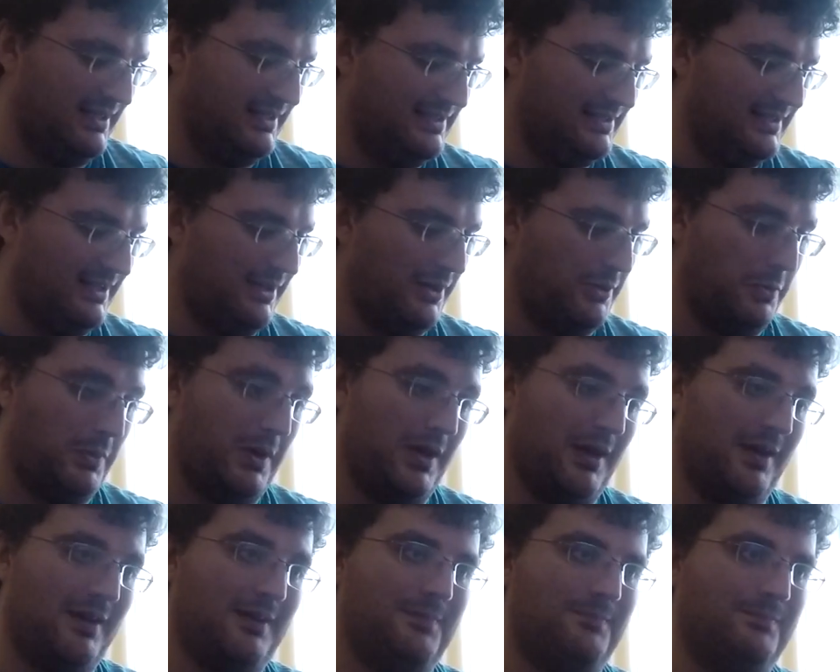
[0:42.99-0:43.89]

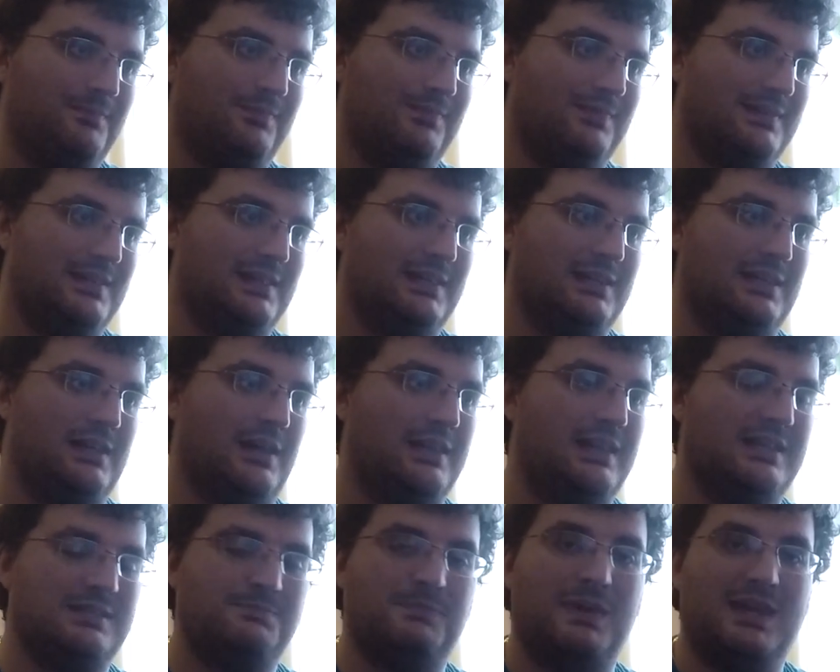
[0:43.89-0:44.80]
So,
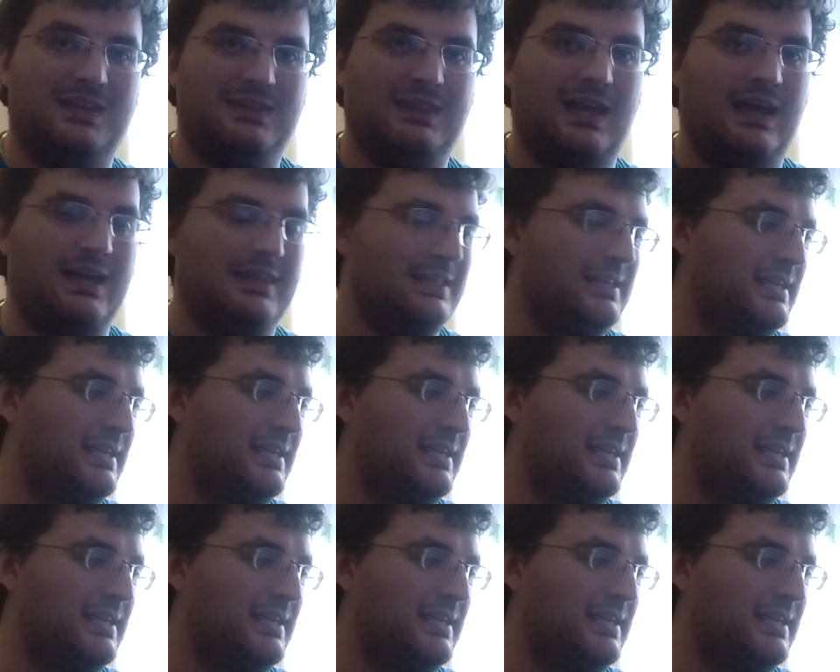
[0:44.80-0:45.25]
let's make that